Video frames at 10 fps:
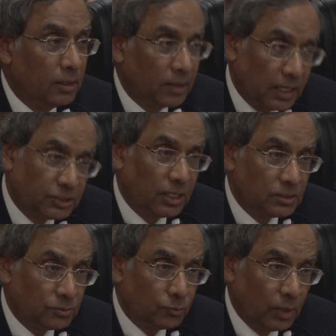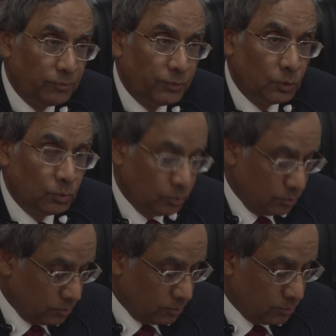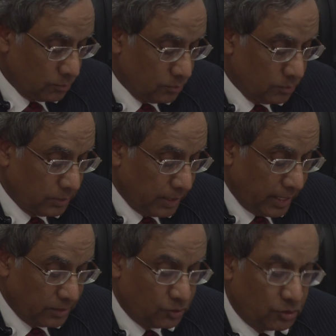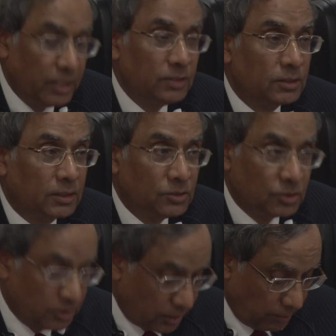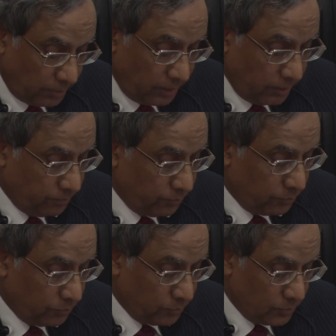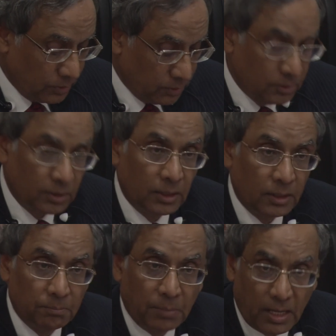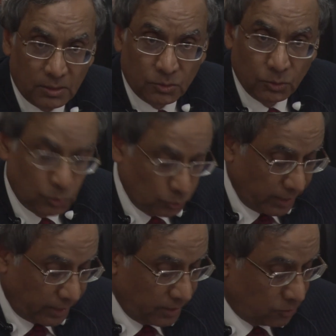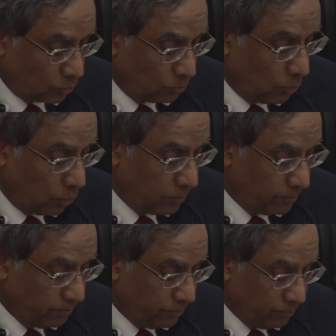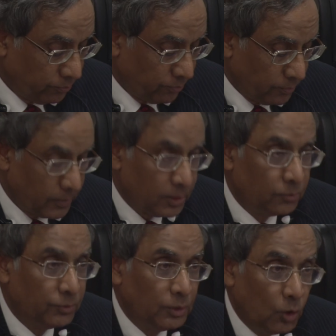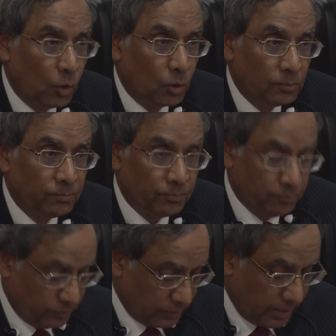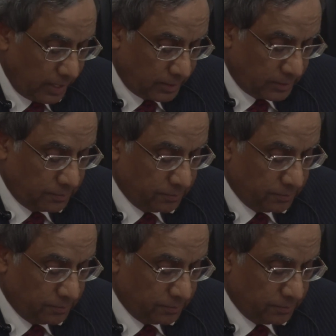Russia's worldview has changed considerably in past two decades or more. We know that